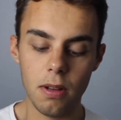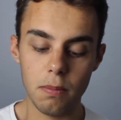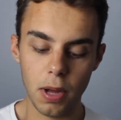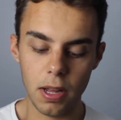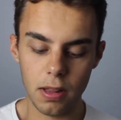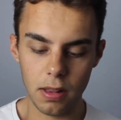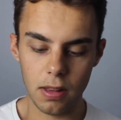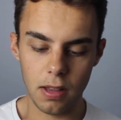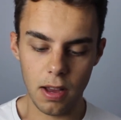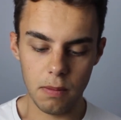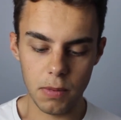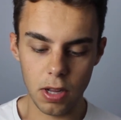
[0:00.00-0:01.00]
But
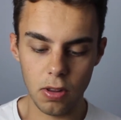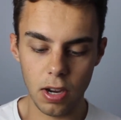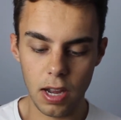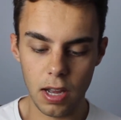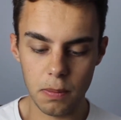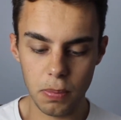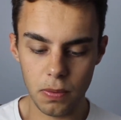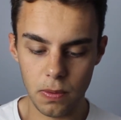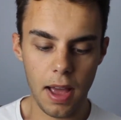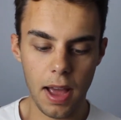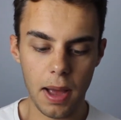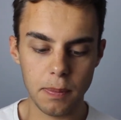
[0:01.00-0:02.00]
I'm gonna look up
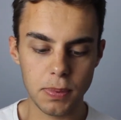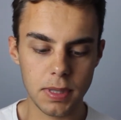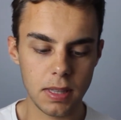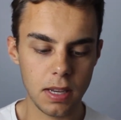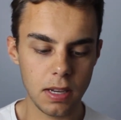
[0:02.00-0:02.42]
apps